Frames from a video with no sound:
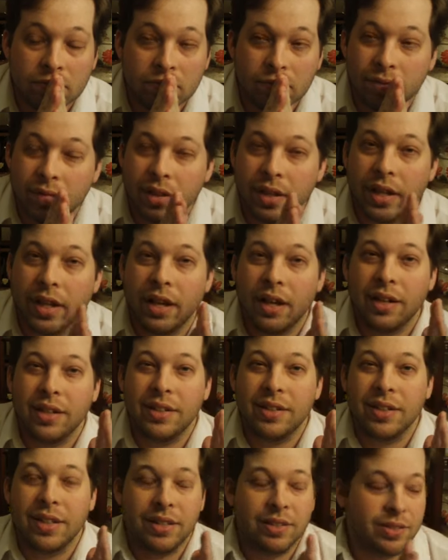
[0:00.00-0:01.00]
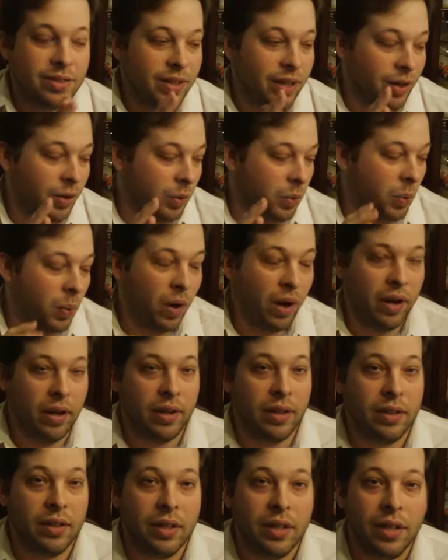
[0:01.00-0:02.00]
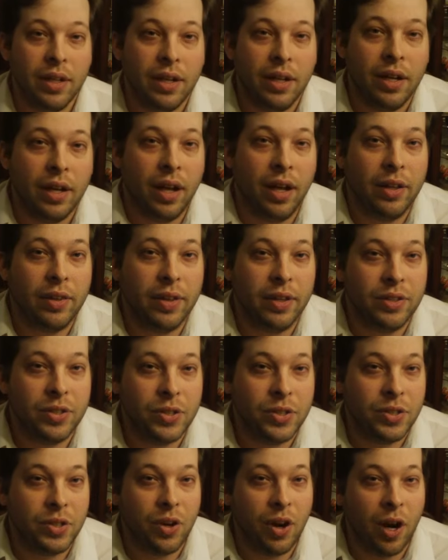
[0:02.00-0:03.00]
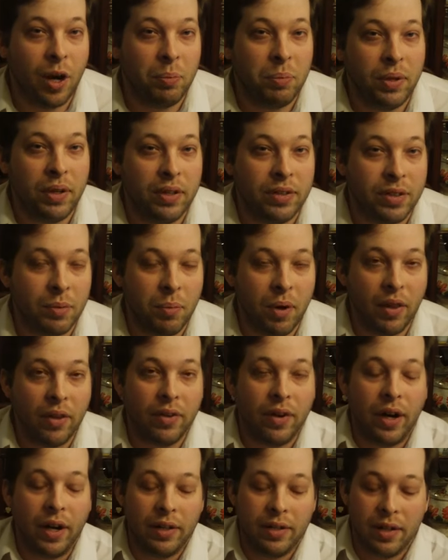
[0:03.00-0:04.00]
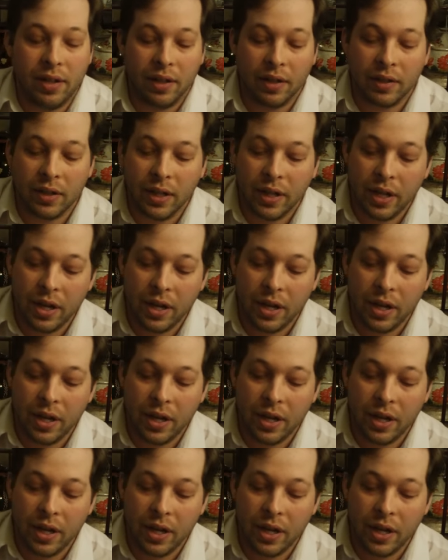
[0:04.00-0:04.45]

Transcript: no, that's not quite it. I, that's just copying some other idea.